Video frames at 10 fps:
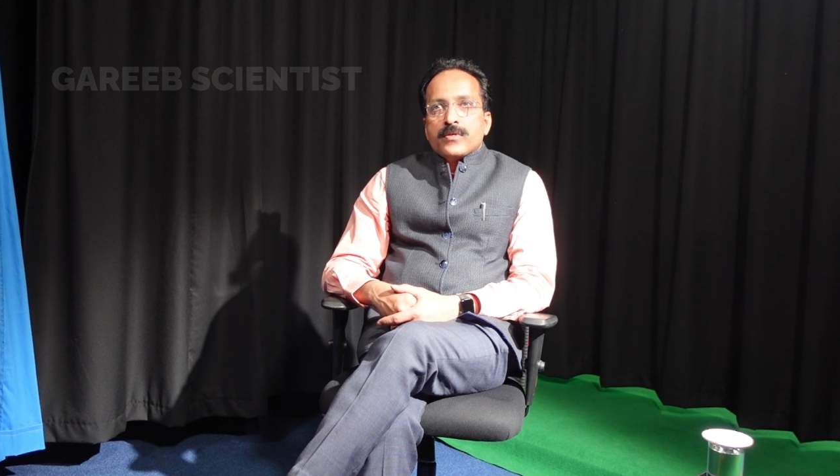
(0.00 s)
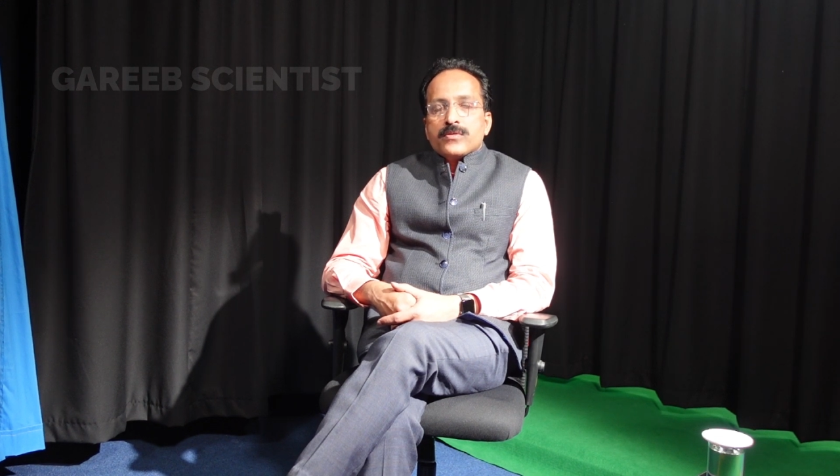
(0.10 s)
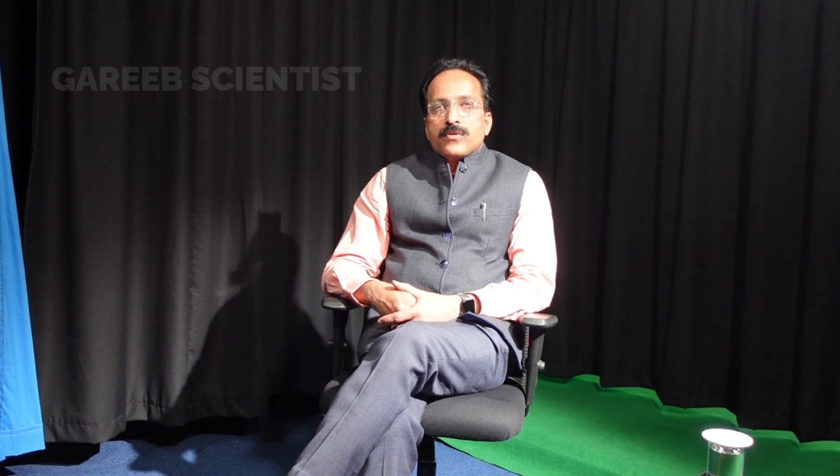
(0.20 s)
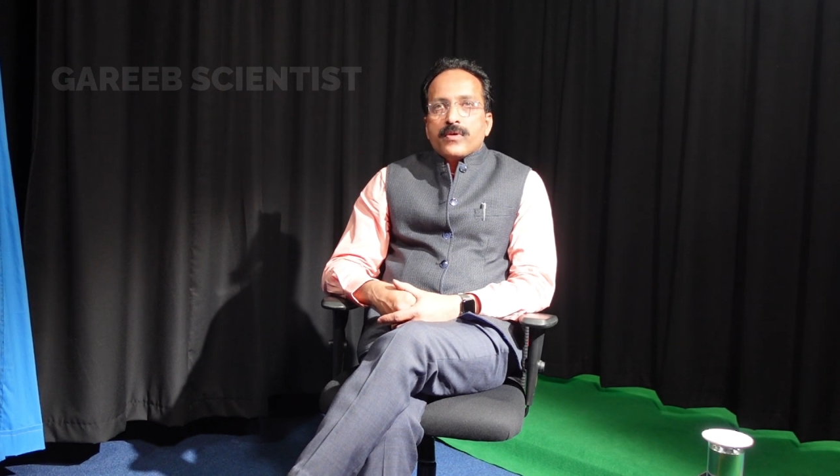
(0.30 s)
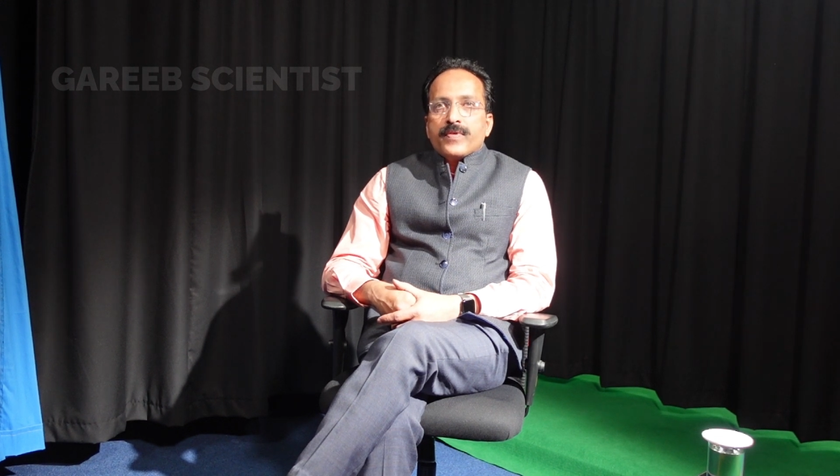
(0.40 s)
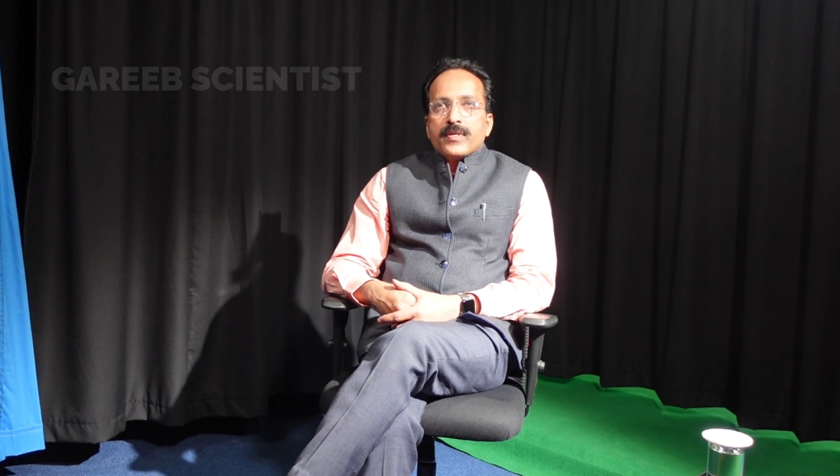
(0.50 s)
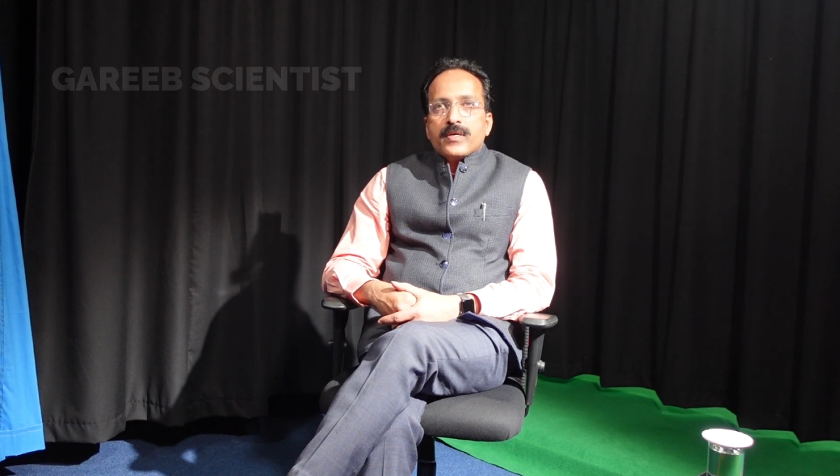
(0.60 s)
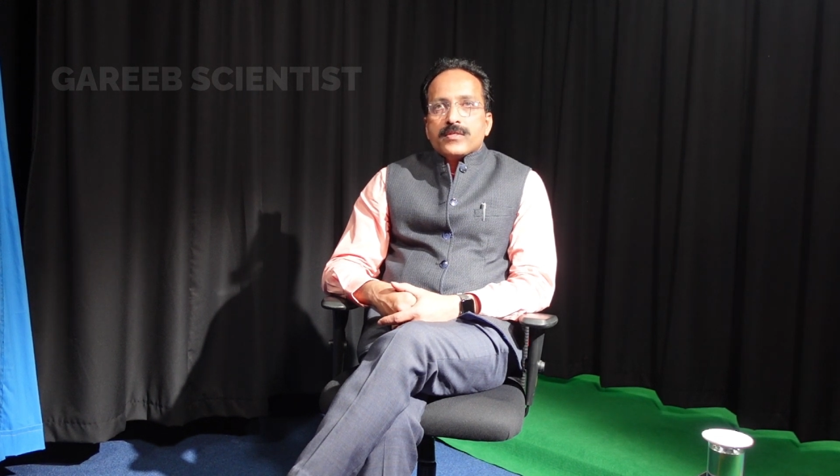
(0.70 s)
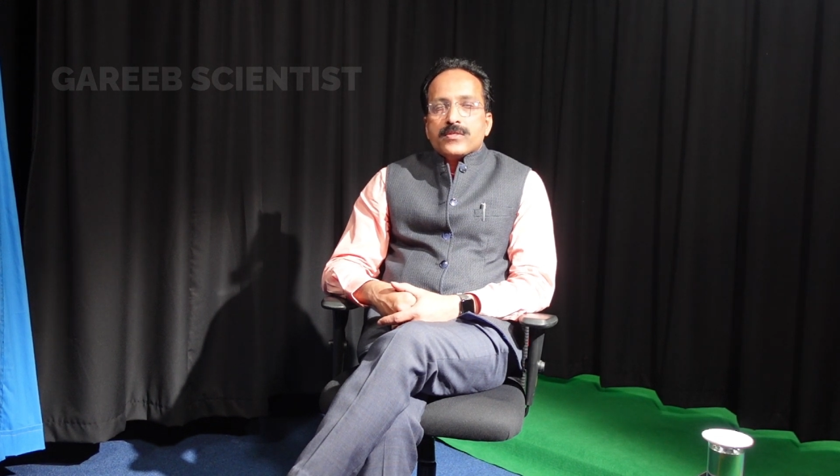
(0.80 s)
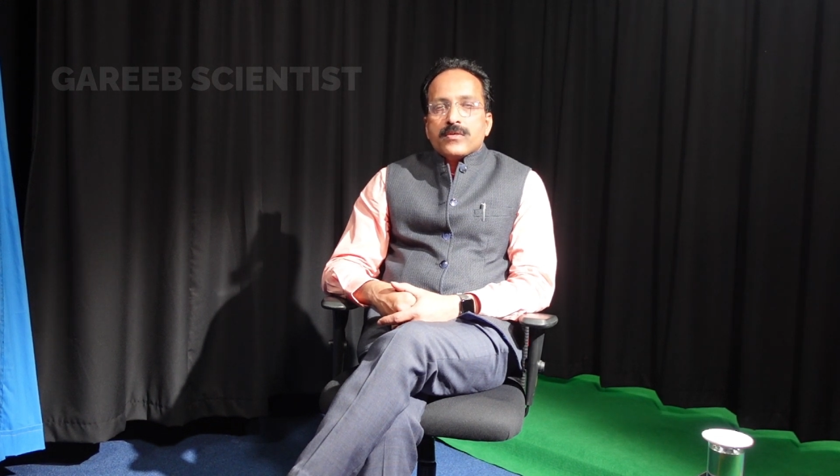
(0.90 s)
So everything
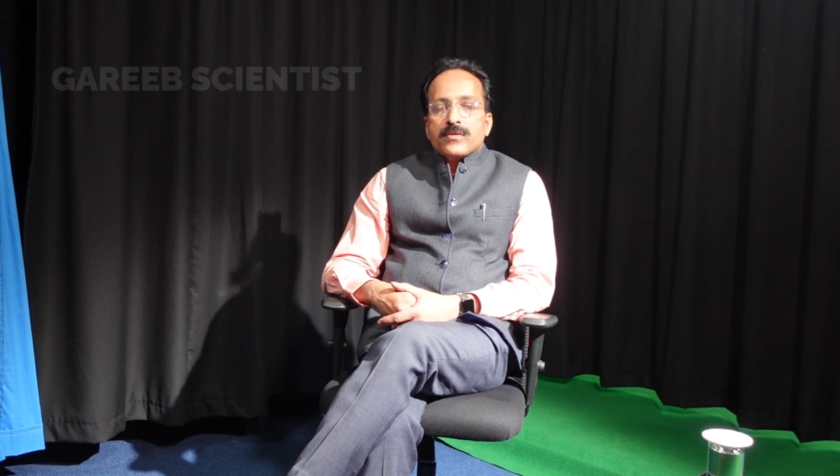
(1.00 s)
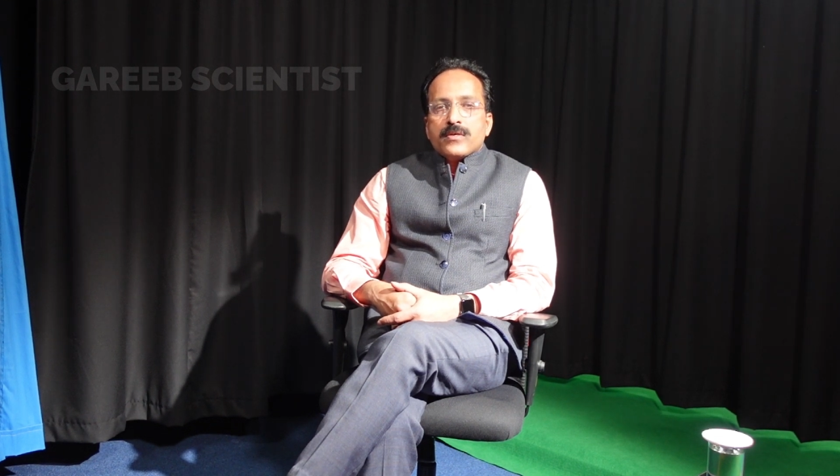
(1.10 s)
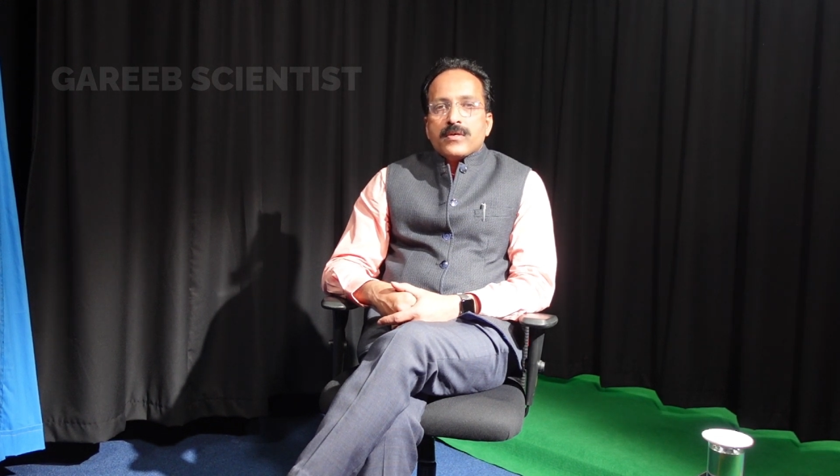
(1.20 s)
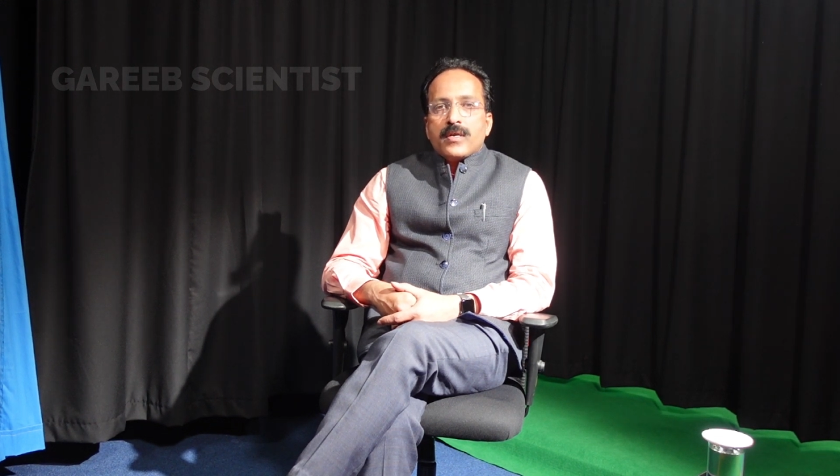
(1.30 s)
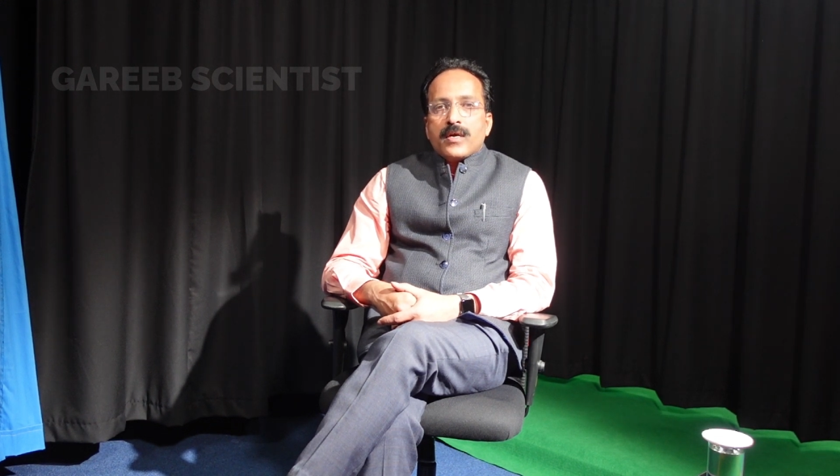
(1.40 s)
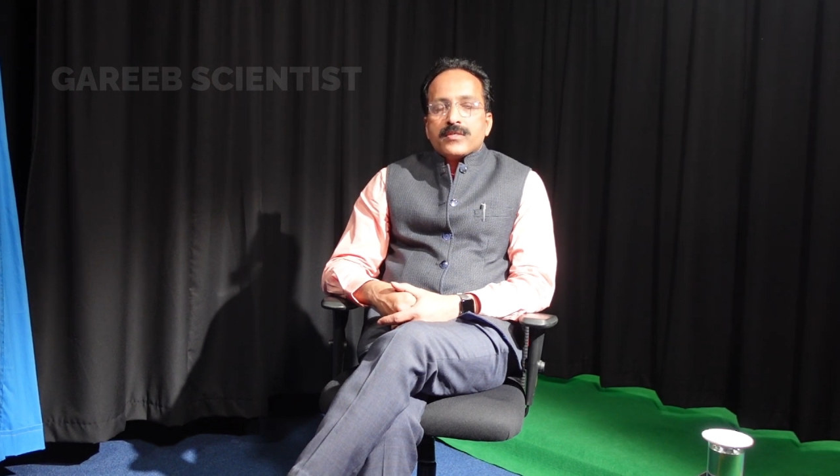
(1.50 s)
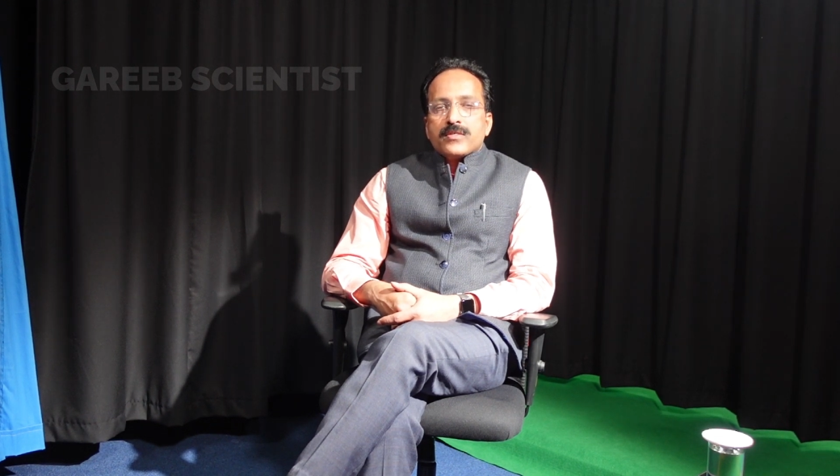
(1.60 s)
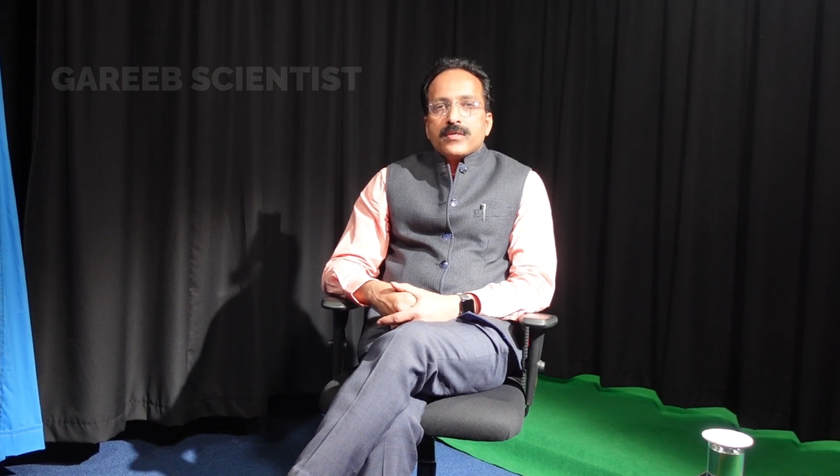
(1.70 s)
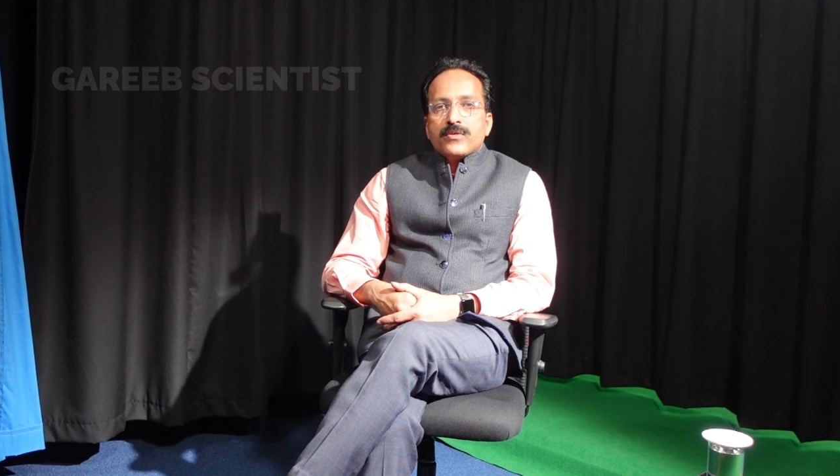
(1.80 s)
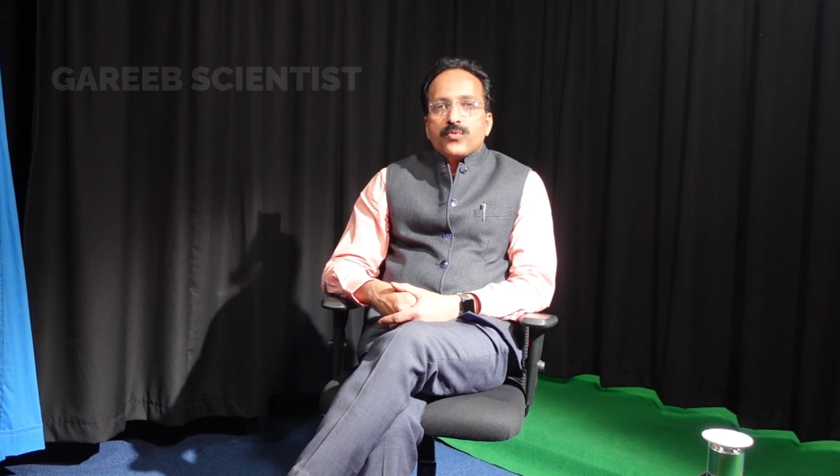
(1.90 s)
is, next
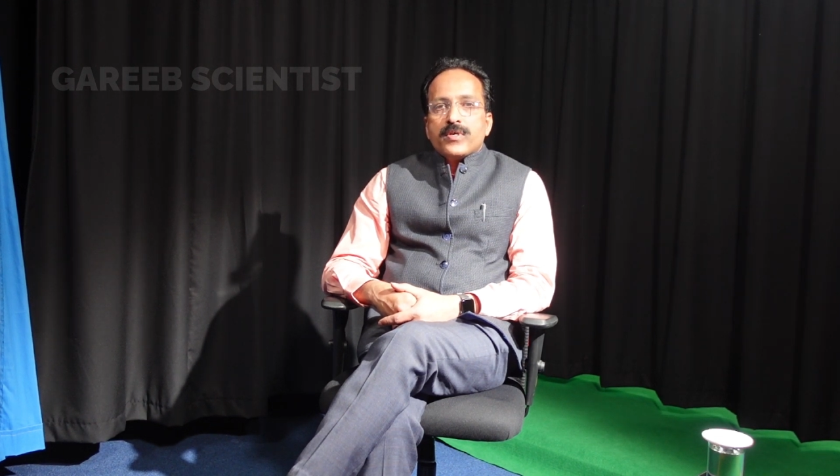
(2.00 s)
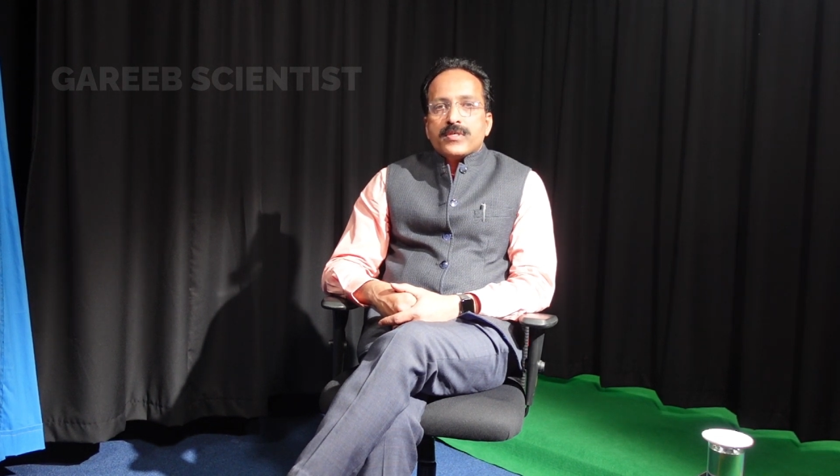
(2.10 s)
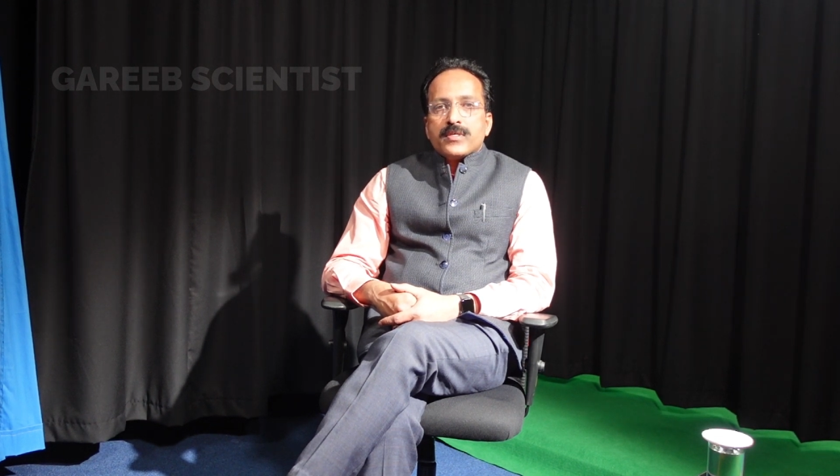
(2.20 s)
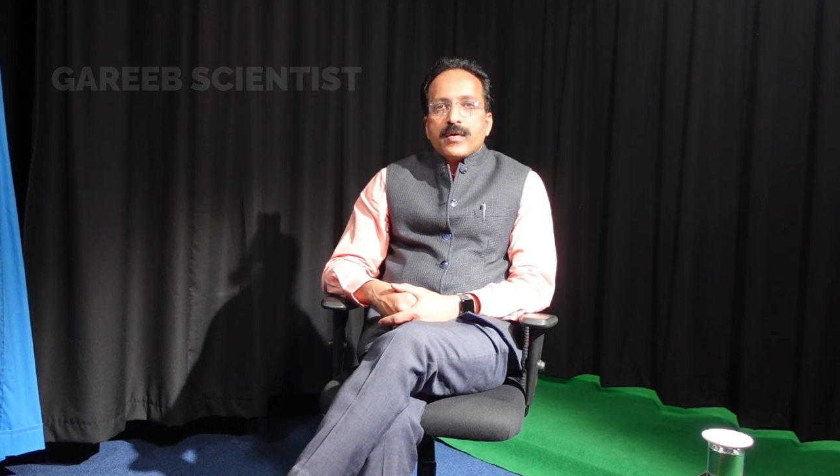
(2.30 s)
2 years,